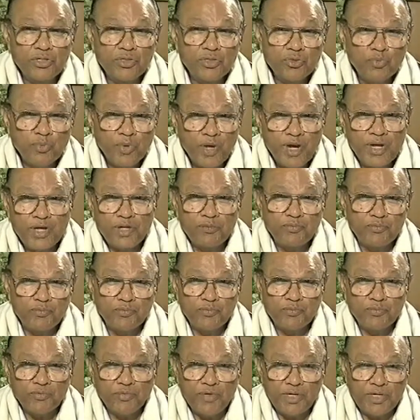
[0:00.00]
In spite of
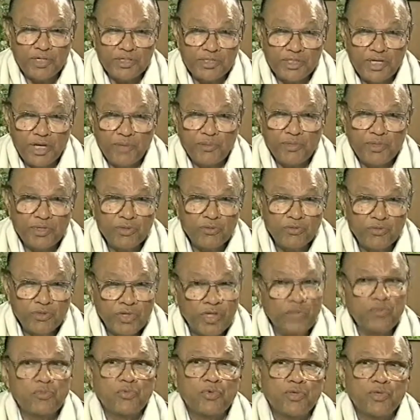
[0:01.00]
what is happening,
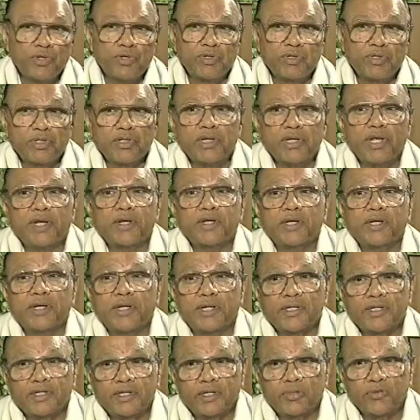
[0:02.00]
we are moving in the right
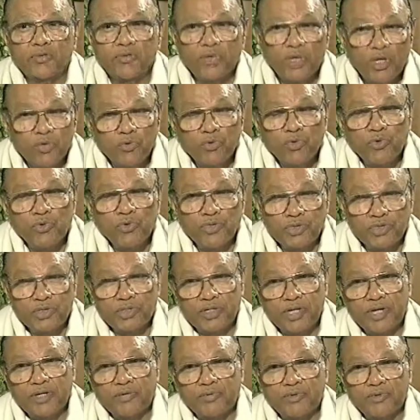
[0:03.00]
direction, we are moving
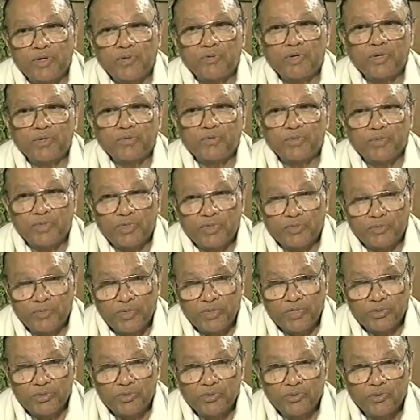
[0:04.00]
the right way we was
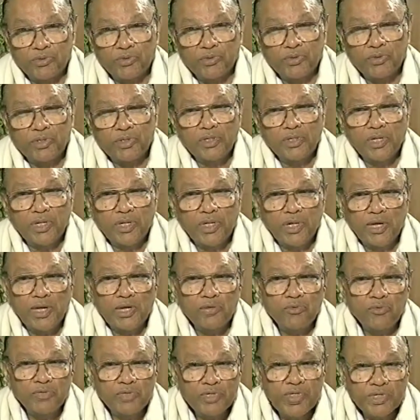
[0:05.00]
passing through,
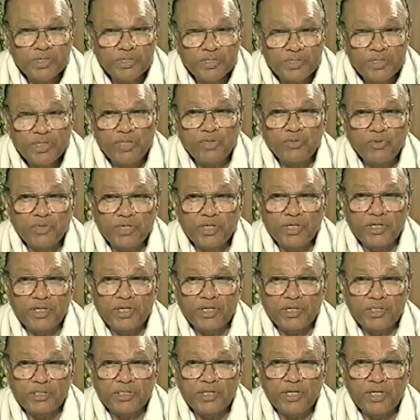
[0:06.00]
and we can
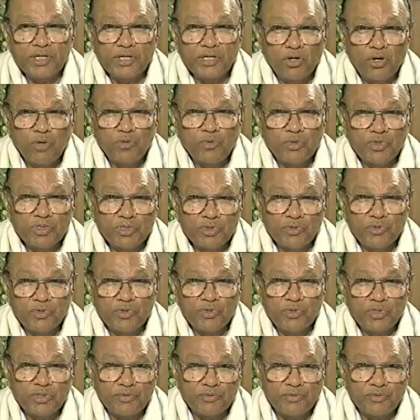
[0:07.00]
understand how much
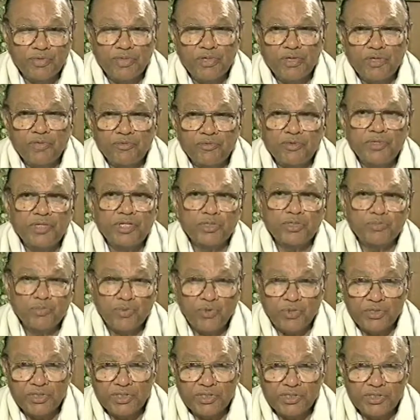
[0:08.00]
amount of various
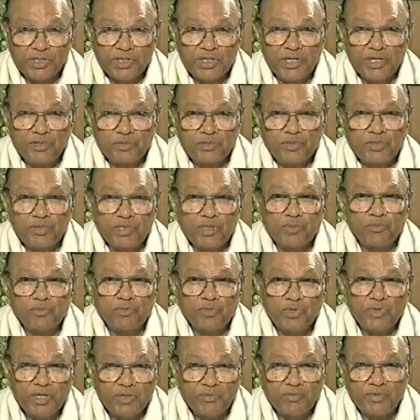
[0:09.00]
projects are likely to come,
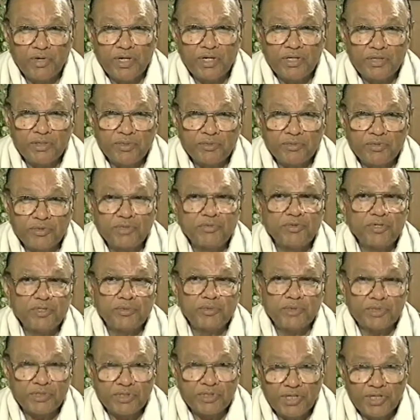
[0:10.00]
more and foreign
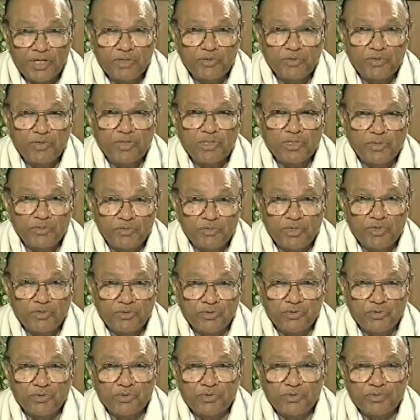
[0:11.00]
investments are likely to come very
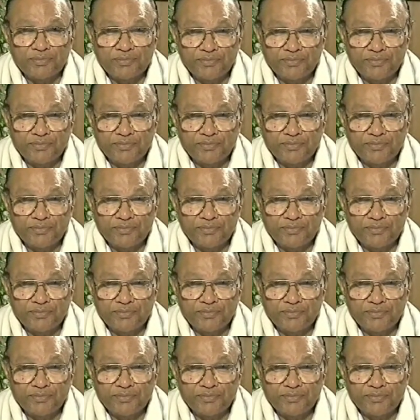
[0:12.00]
soon.